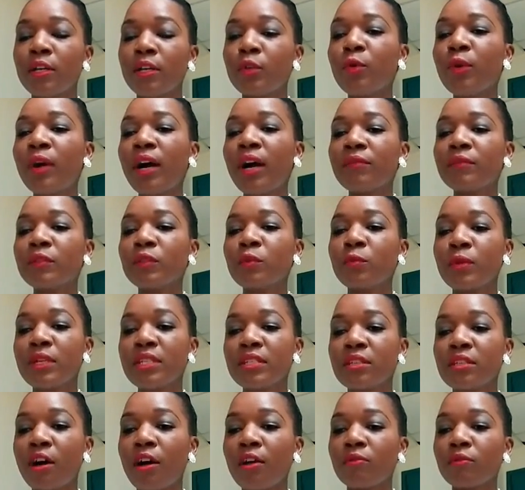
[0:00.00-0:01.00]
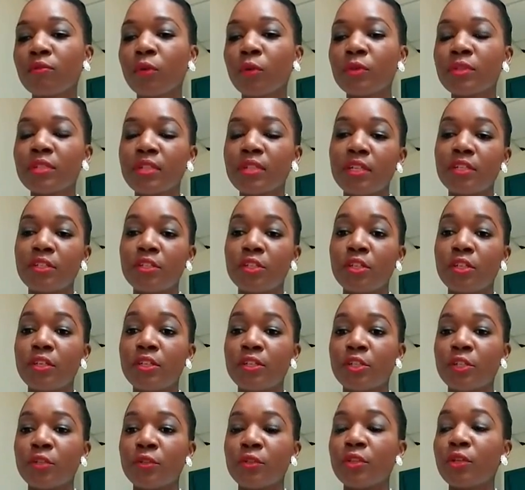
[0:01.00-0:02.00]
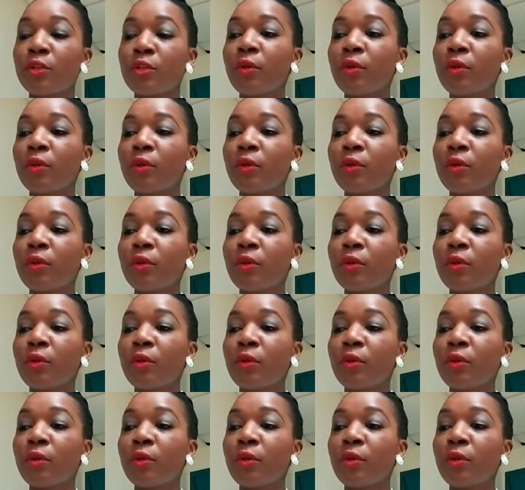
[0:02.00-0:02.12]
you have to resolve those issues.